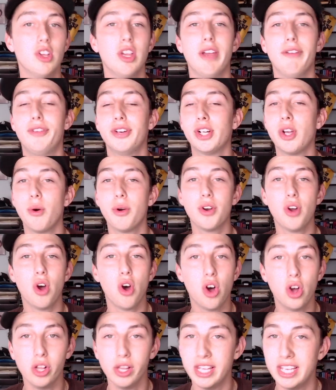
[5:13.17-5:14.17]
If you're going
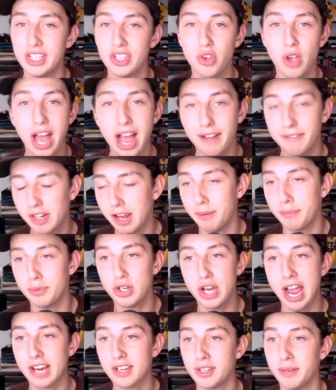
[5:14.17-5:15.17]
all in, you have to give up
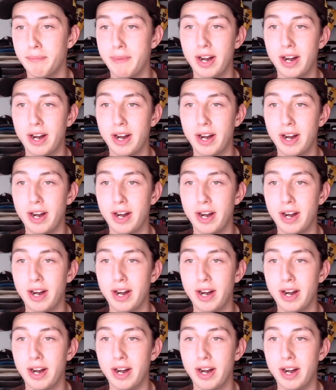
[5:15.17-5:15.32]
Jackson